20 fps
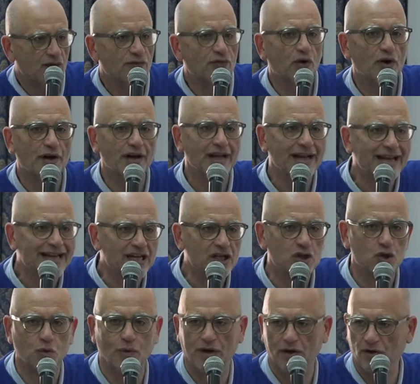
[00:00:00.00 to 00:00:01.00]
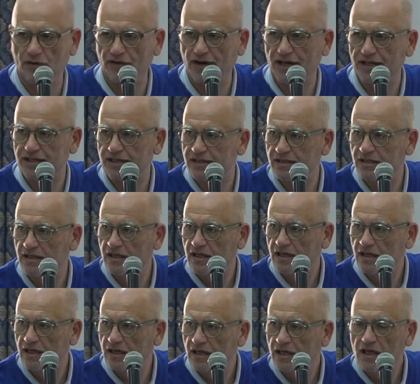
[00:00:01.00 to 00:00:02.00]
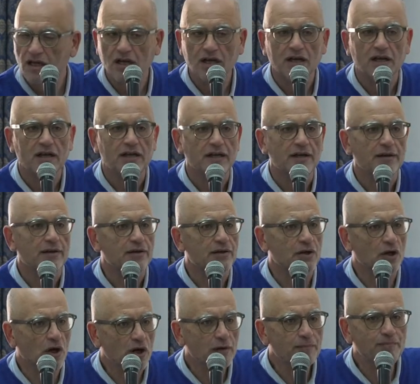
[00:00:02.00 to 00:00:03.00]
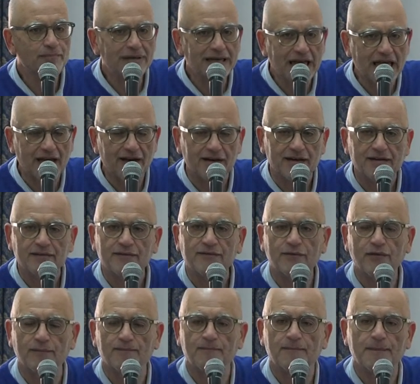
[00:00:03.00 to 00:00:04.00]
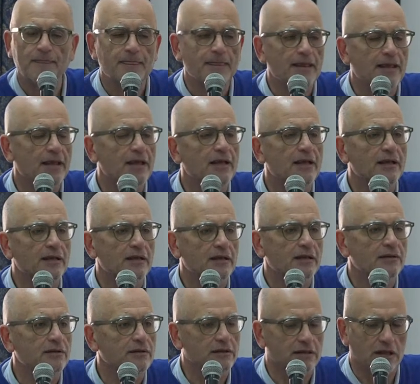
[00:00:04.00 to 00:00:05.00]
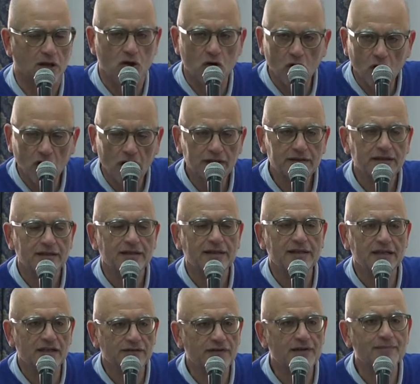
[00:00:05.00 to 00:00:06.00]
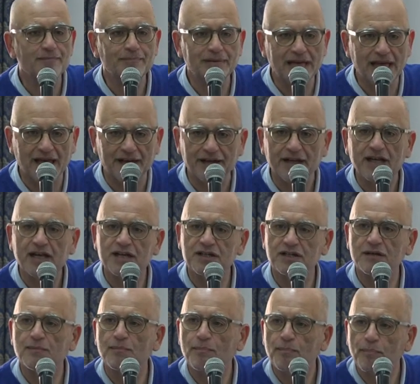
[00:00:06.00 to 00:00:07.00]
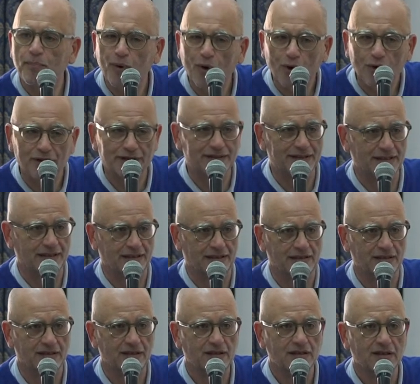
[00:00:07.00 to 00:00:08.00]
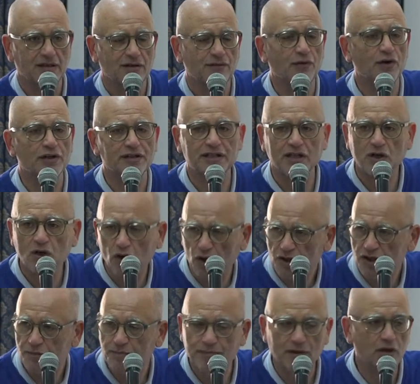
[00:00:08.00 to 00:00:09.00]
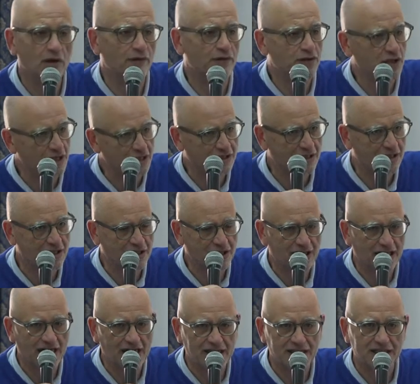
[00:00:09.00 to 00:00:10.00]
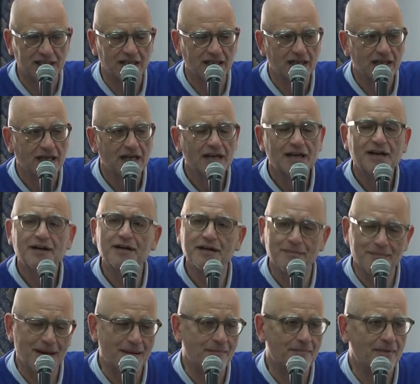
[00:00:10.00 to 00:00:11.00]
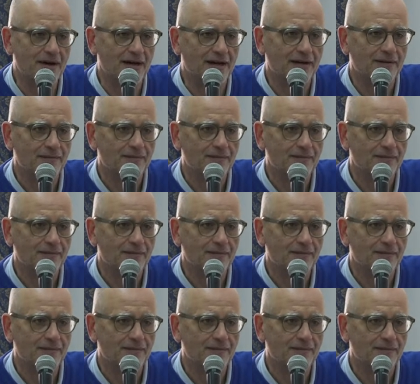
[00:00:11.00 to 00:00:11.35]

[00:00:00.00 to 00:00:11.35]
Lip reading: for each one of us? Your plan, the God-given plan, is important for the gospel of Jesus Christ. Remember,